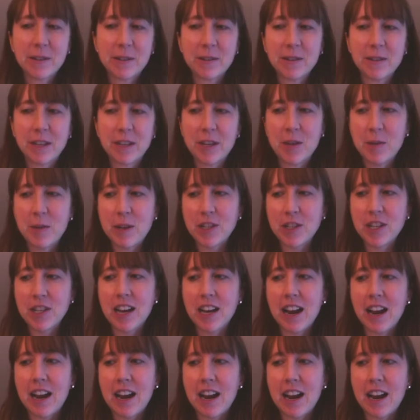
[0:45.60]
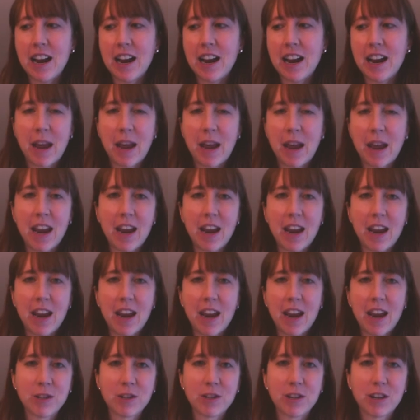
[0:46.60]
like you mentioned, I am a
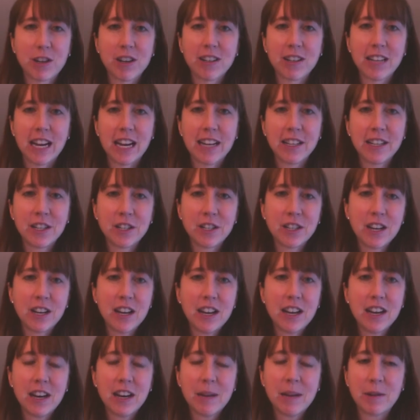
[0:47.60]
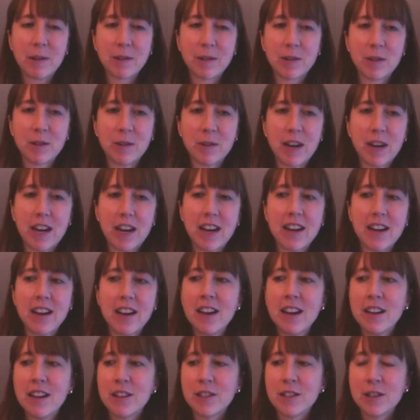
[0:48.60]
registered dietitian. I'm also a
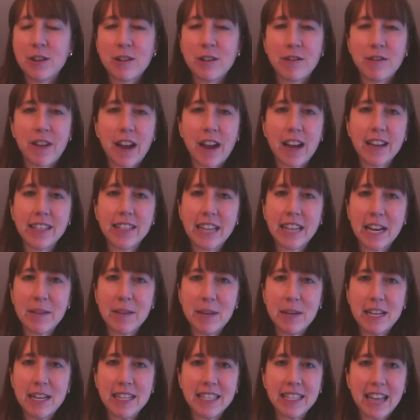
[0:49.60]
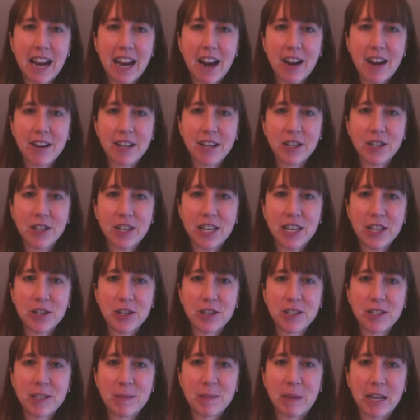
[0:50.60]
certified diabetes care and
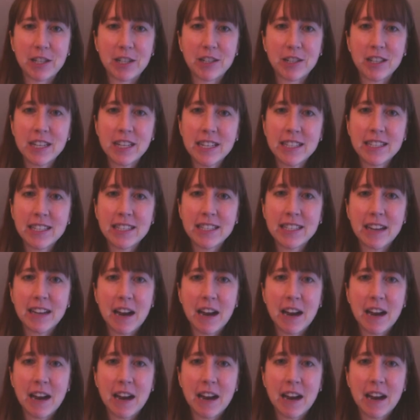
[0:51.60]
education specialist.